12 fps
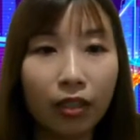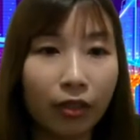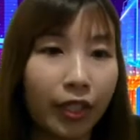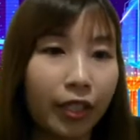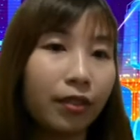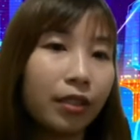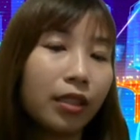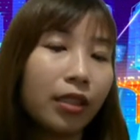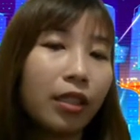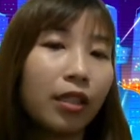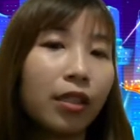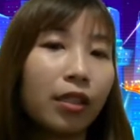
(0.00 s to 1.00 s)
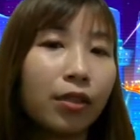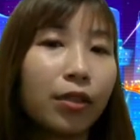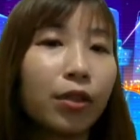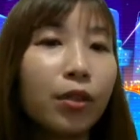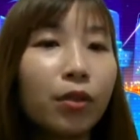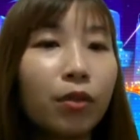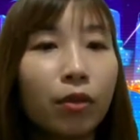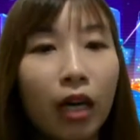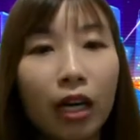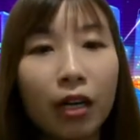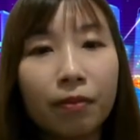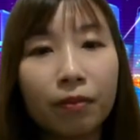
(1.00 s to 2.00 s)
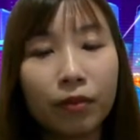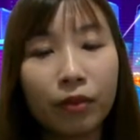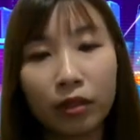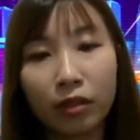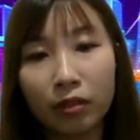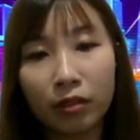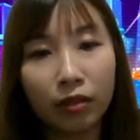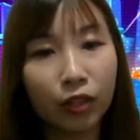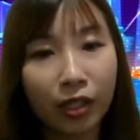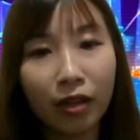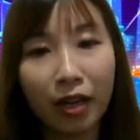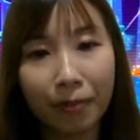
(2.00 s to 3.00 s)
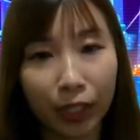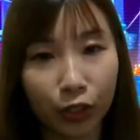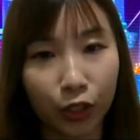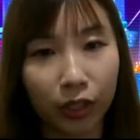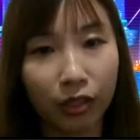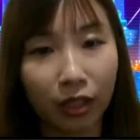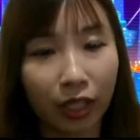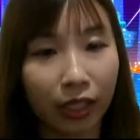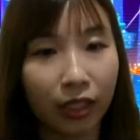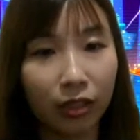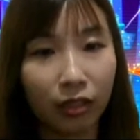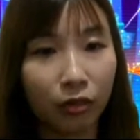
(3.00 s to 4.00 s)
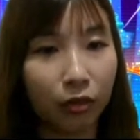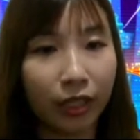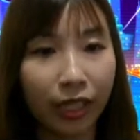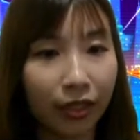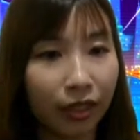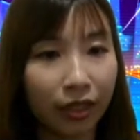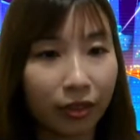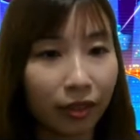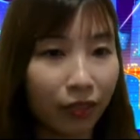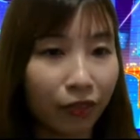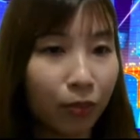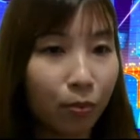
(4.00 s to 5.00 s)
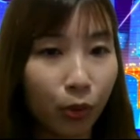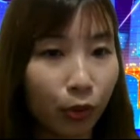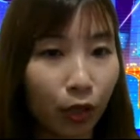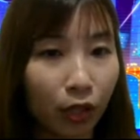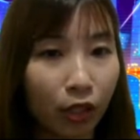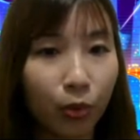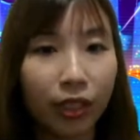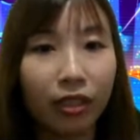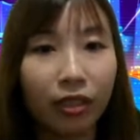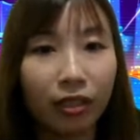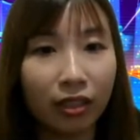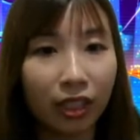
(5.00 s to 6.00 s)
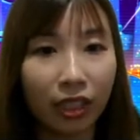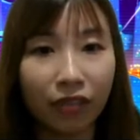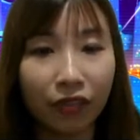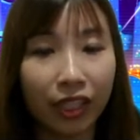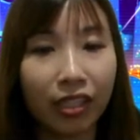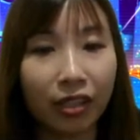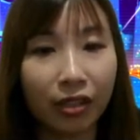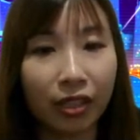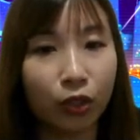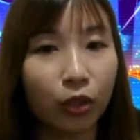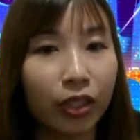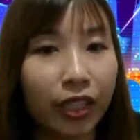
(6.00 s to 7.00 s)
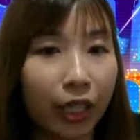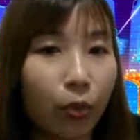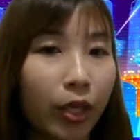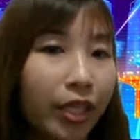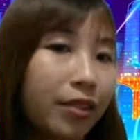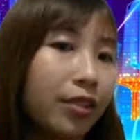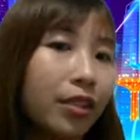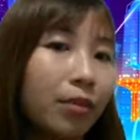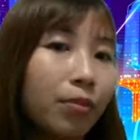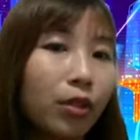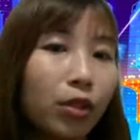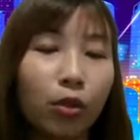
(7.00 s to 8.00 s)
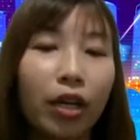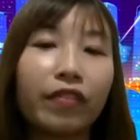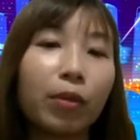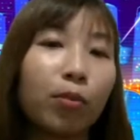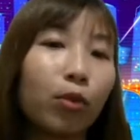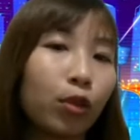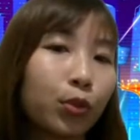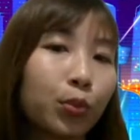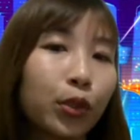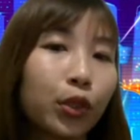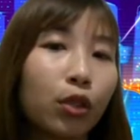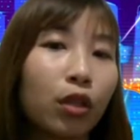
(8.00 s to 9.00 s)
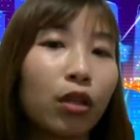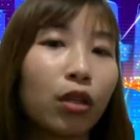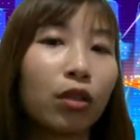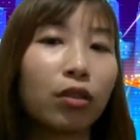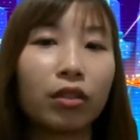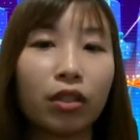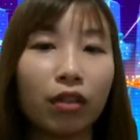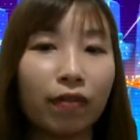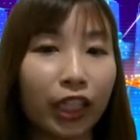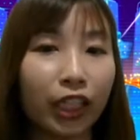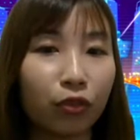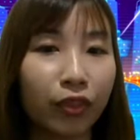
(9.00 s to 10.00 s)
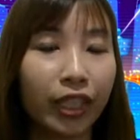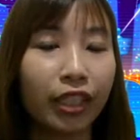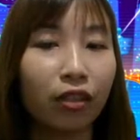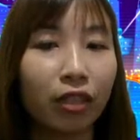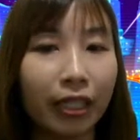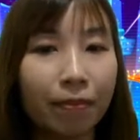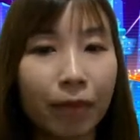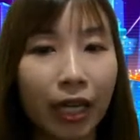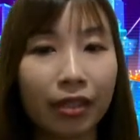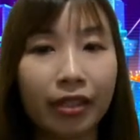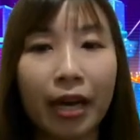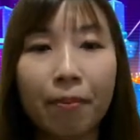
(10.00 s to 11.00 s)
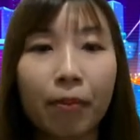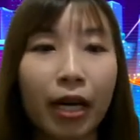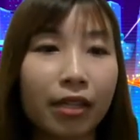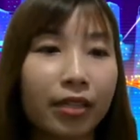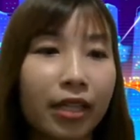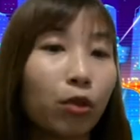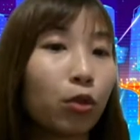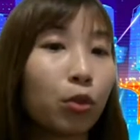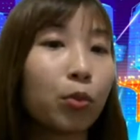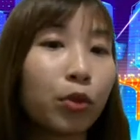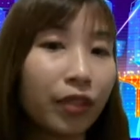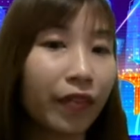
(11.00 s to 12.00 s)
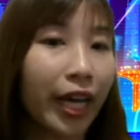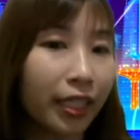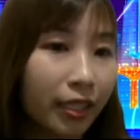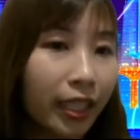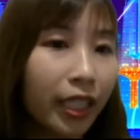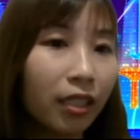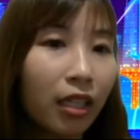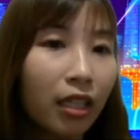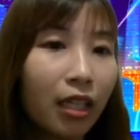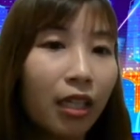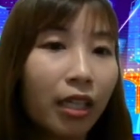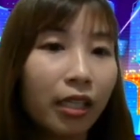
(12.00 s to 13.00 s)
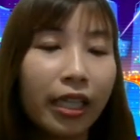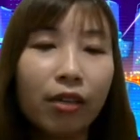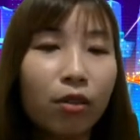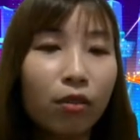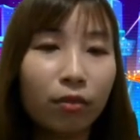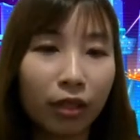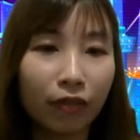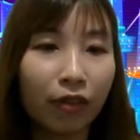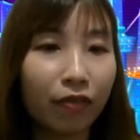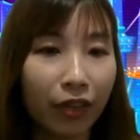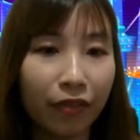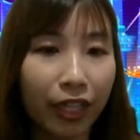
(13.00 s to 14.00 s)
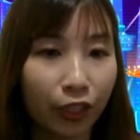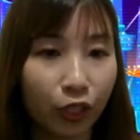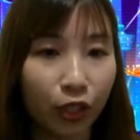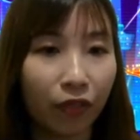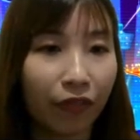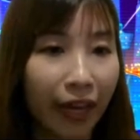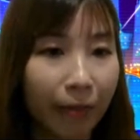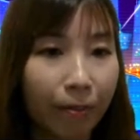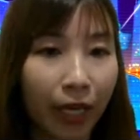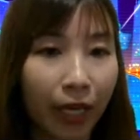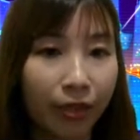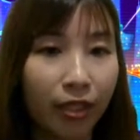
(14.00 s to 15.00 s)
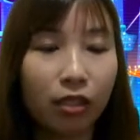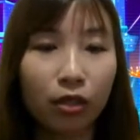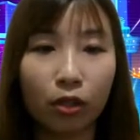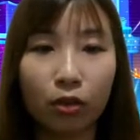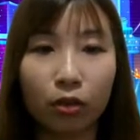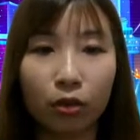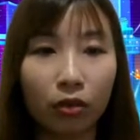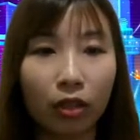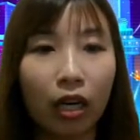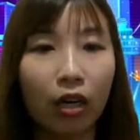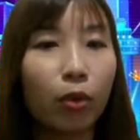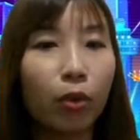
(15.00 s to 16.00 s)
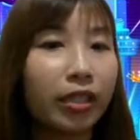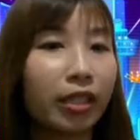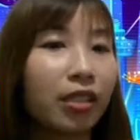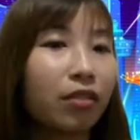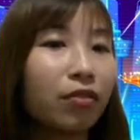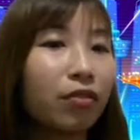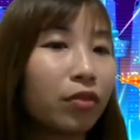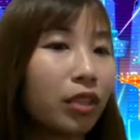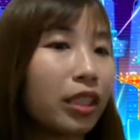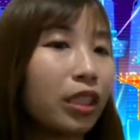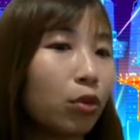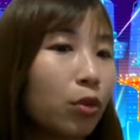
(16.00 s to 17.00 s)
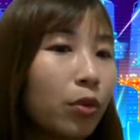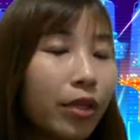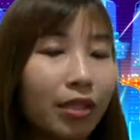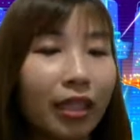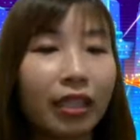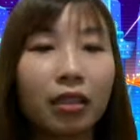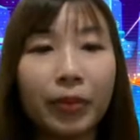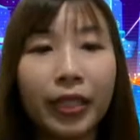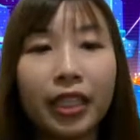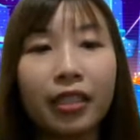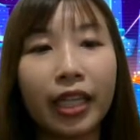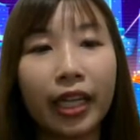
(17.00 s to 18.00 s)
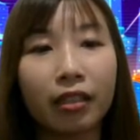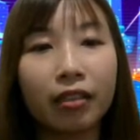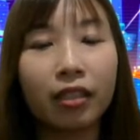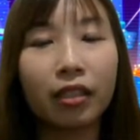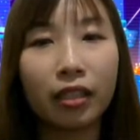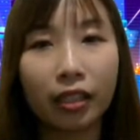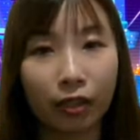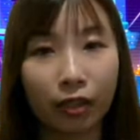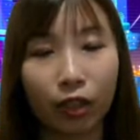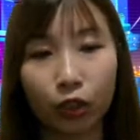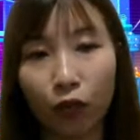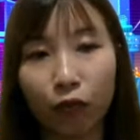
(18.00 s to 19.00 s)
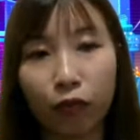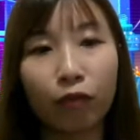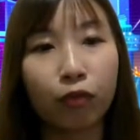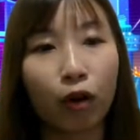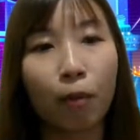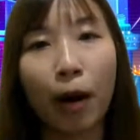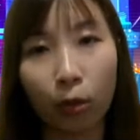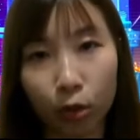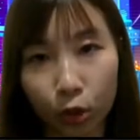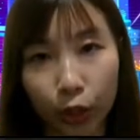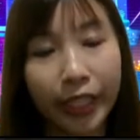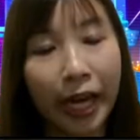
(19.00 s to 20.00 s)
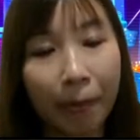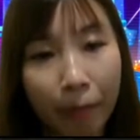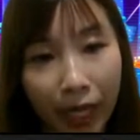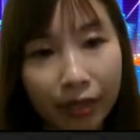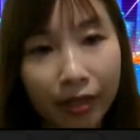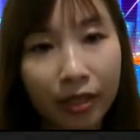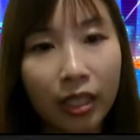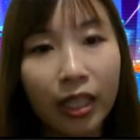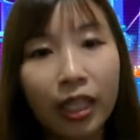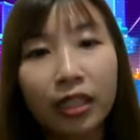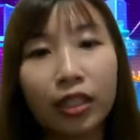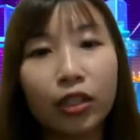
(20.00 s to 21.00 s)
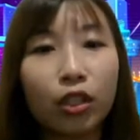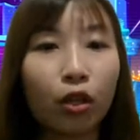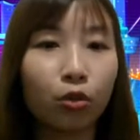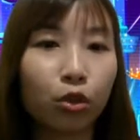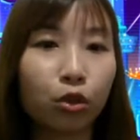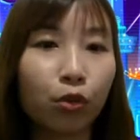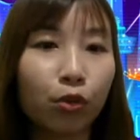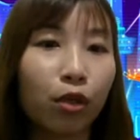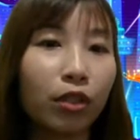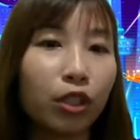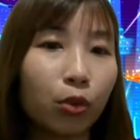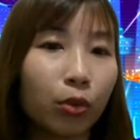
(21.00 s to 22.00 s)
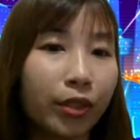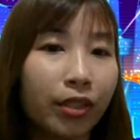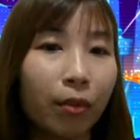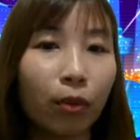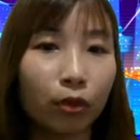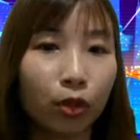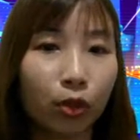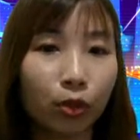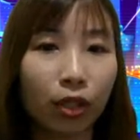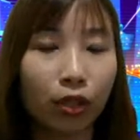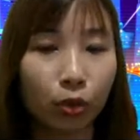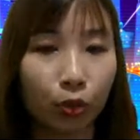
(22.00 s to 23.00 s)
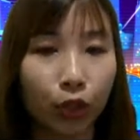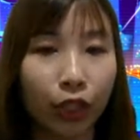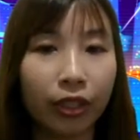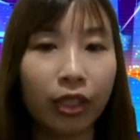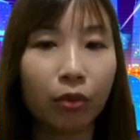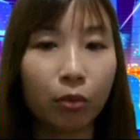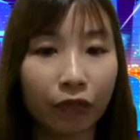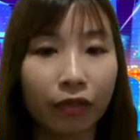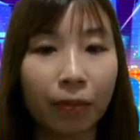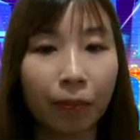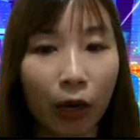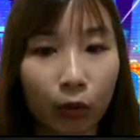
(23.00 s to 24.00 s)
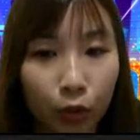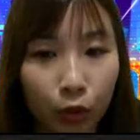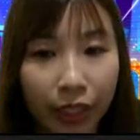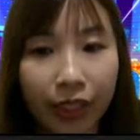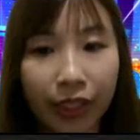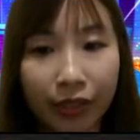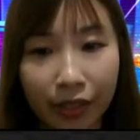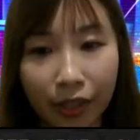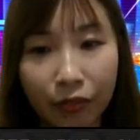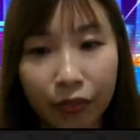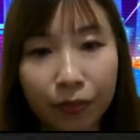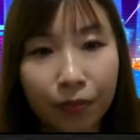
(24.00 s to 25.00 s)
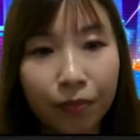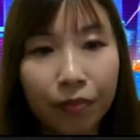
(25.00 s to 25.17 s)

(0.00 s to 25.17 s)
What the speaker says: Okay. So, just like I mentioned, like, there's a different protocols within the vehicle central gateway system. So you have your MOST protocol, your FlexRay, your LIN bus, CAN bus, and automotive Ethernet. There are also different variations of CAN bus. So, what does it really do is like the PT CAN is a short form for powertrain CAN bus. It actually controls all the units and modules associated with the powertrain itself.